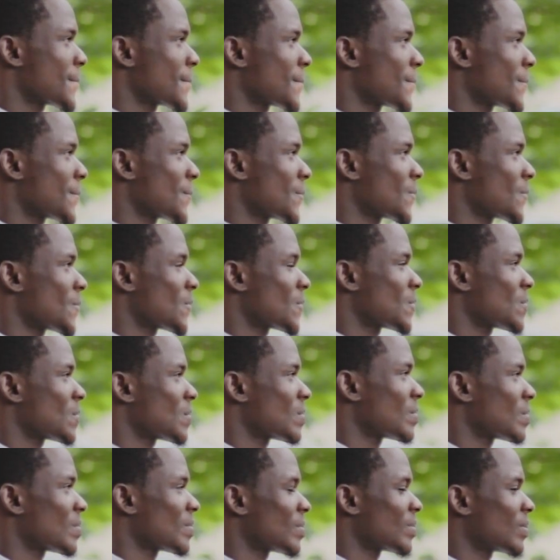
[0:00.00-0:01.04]

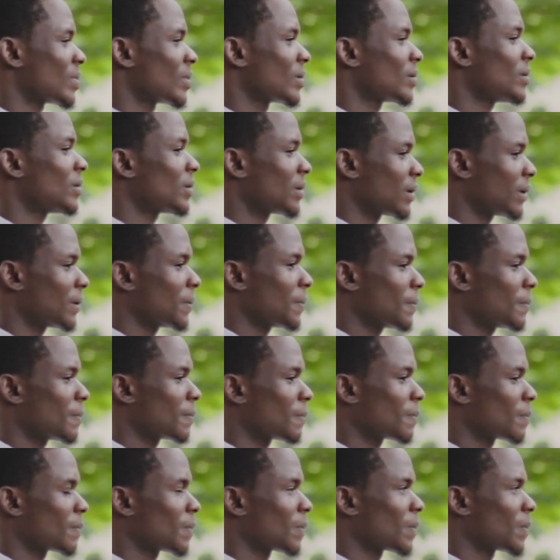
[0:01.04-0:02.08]

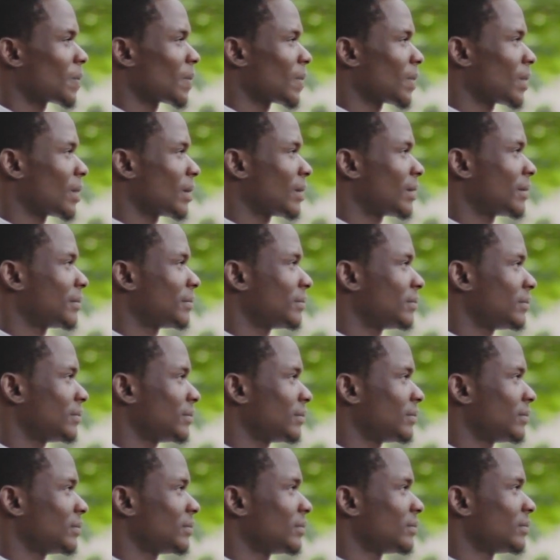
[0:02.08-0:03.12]

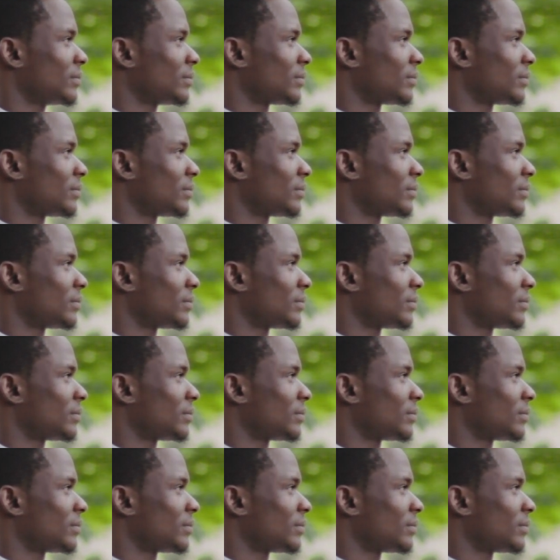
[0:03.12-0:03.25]
No words are spoken by the person on screen.